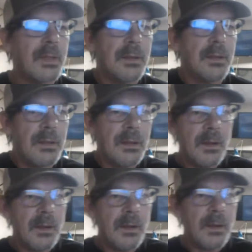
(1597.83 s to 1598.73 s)

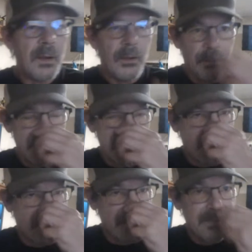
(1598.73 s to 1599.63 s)
Originally, the
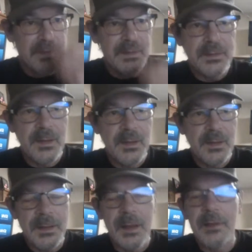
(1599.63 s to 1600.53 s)
Dollar Seed
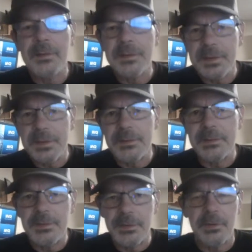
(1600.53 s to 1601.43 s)
shirt with that
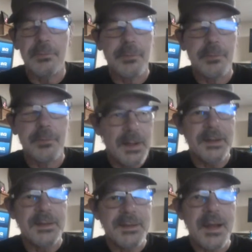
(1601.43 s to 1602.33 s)
design on it
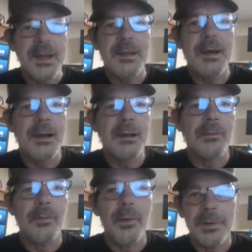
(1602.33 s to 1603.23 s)
was done with
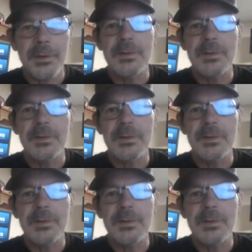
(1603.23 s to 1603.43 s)
kind